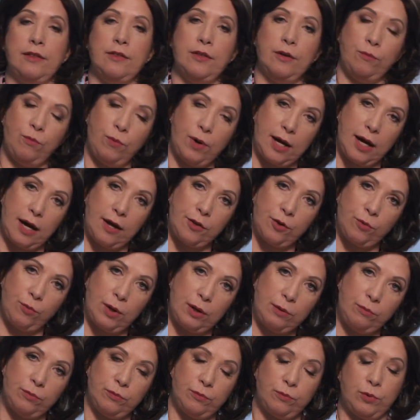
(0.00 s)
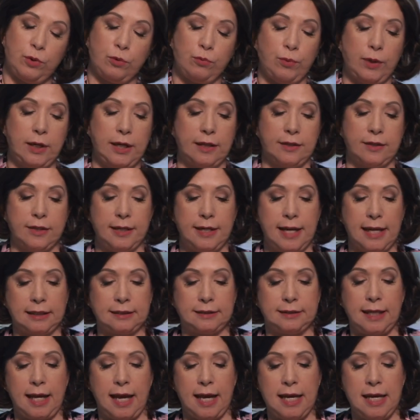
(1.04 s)
the other one will read it the
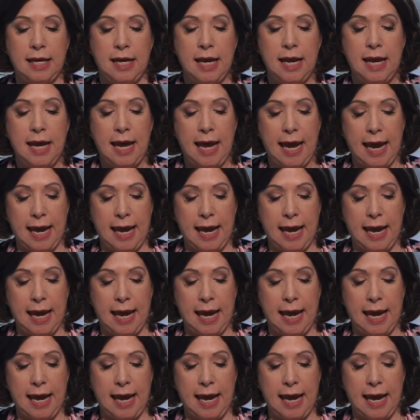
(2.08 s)
next day,